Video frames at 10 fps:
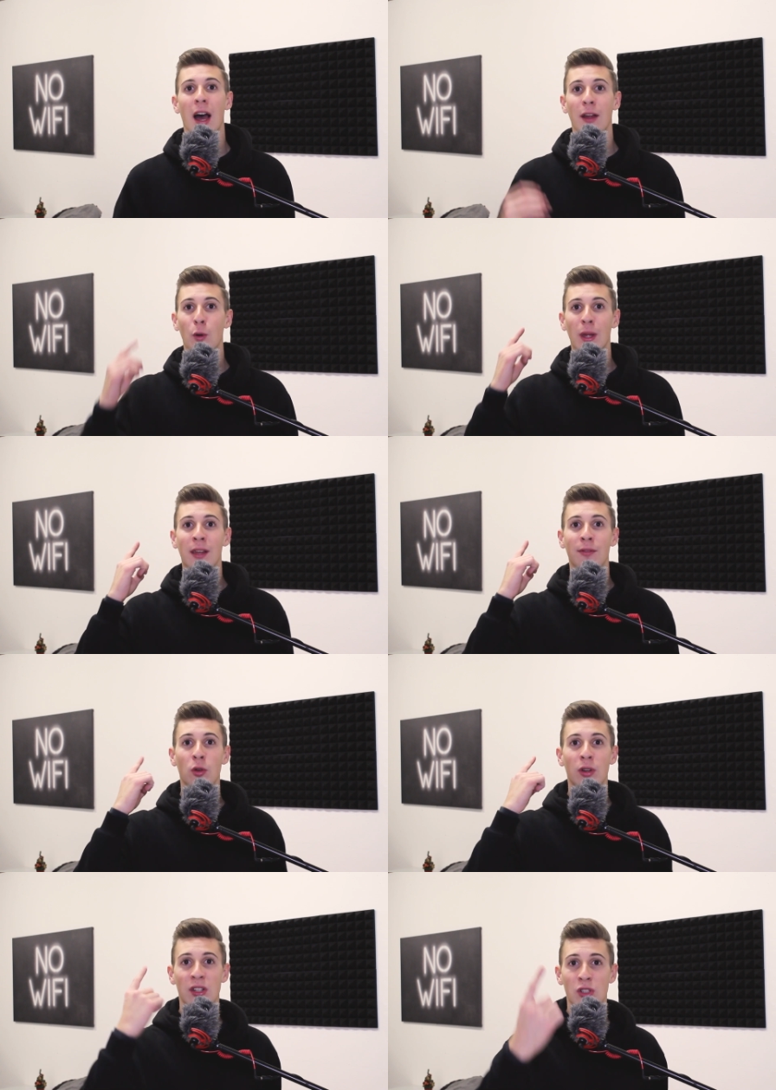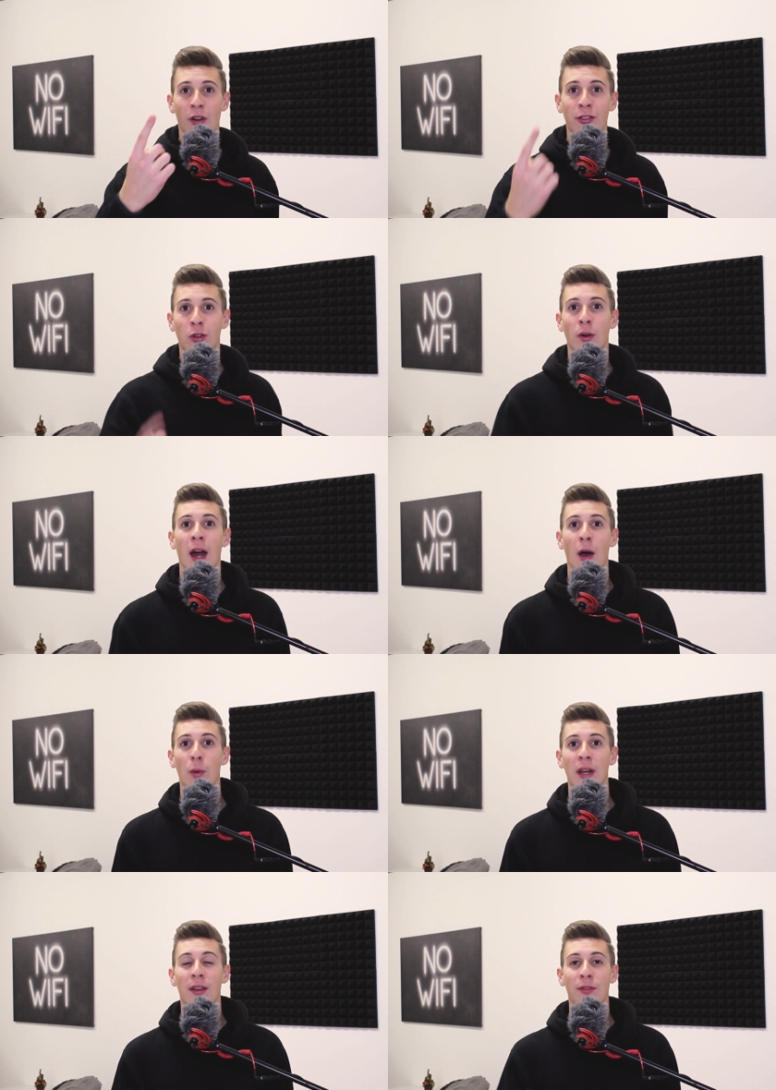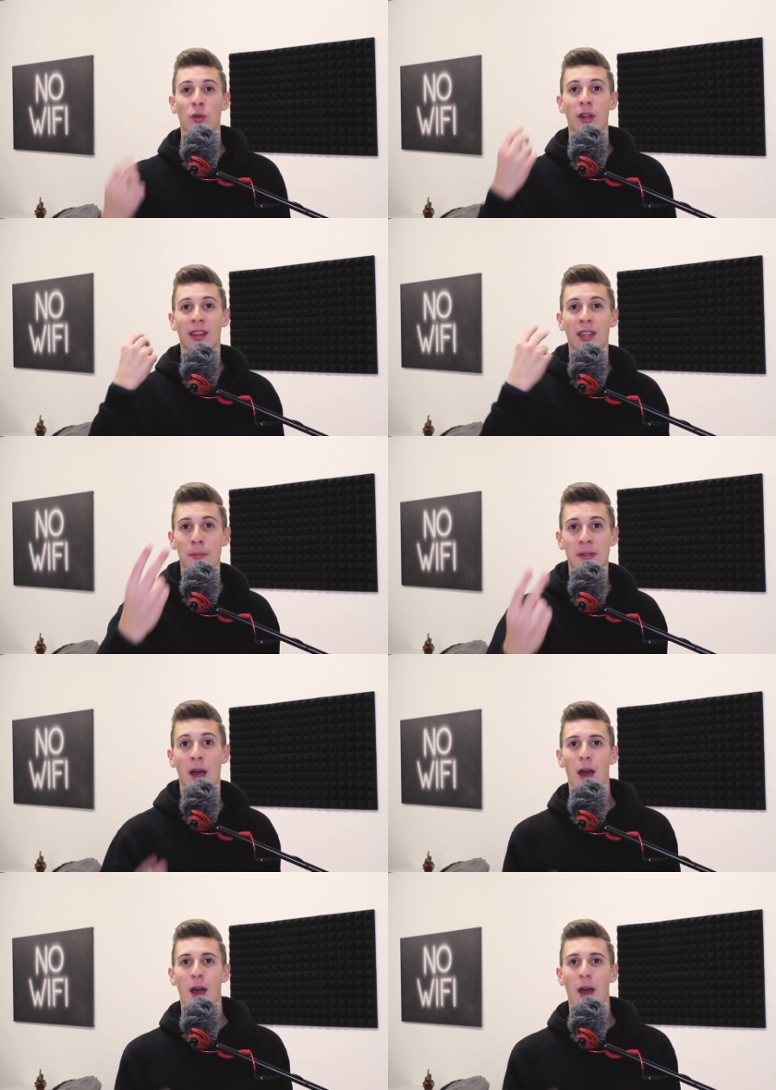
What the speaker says: I will give you the software, I will give you the tips,